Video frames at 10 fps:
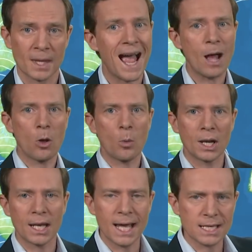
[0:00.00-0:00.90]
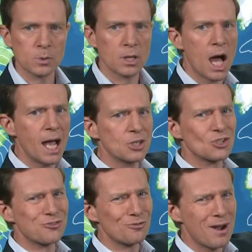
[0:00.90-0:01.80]
How long will it last? Well, the high
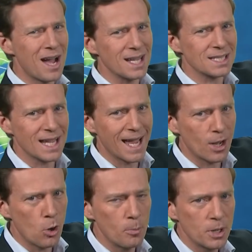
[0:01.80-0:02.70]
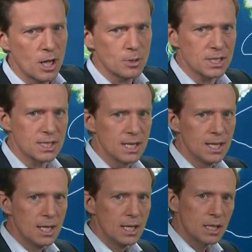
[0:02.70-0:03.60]
tries to hang on, but notice
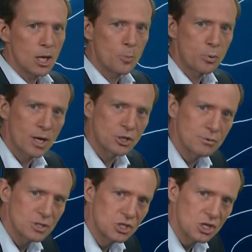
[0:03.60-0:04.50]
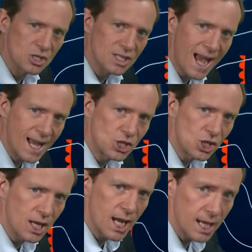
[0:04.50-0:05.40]
low pressure is just
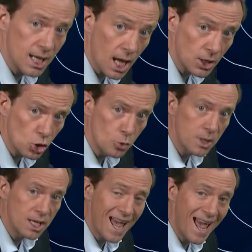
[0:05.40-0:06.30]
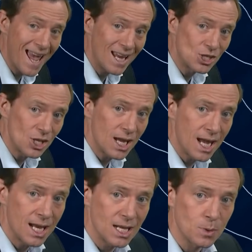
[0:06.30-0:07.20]
edging in, and I do mean edging
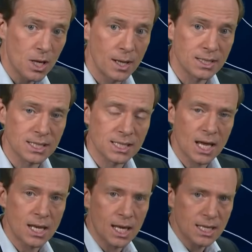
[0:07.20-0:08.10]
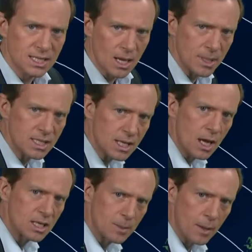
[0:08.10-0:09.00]
in as we go into Sunday. Some
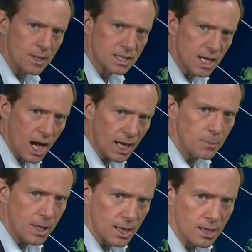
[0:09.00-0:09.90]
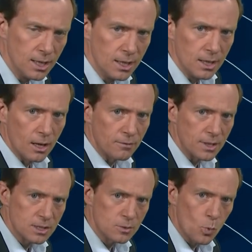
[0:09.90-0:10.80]
uncertainty about the timing of
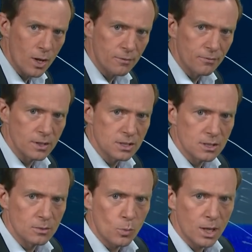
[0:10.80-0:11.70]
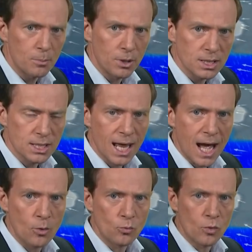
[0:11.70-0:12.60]
this weather front and when it brings
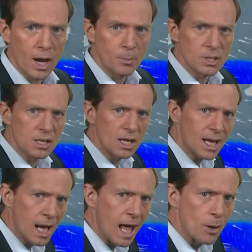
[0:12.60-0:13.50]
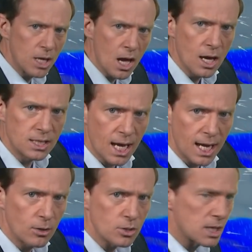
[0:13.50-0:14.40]
cloud and rain, but certainly a cloudier
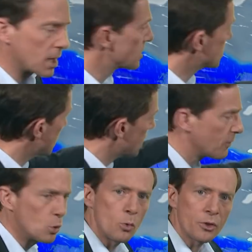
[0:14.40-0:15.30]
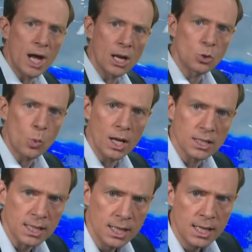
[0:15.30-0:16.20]
day, it looks like, on Sunday for Northern Ireland,
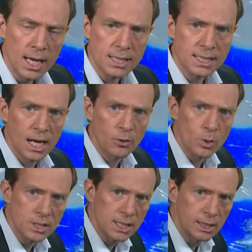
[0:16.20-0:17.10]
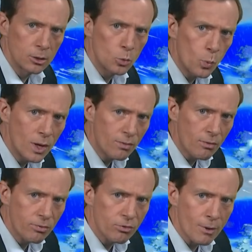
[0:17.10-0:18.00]
Wales and southwest England, with
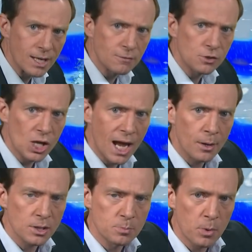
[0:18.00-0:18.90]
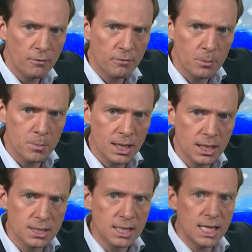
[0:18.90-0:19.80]
the threat of showers. But for the
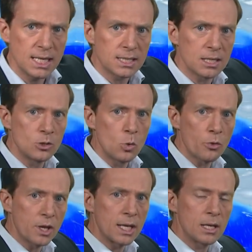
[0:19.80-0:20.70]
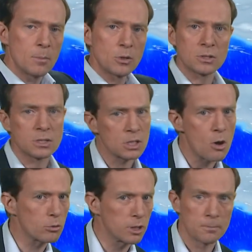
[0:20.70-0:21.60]
Midlands, eastern, northern England, most of
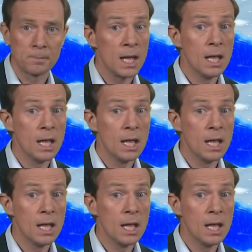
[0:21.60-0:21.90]
Scotland,